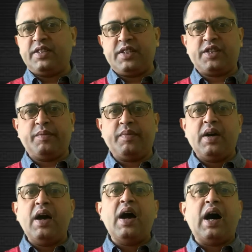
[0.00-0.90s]
system
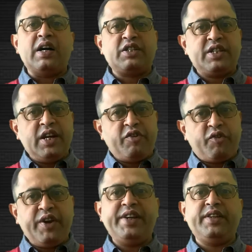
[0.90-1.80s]
are still
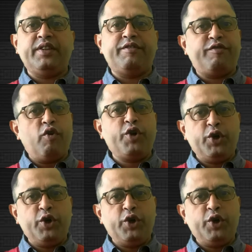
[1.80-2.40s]
treating the four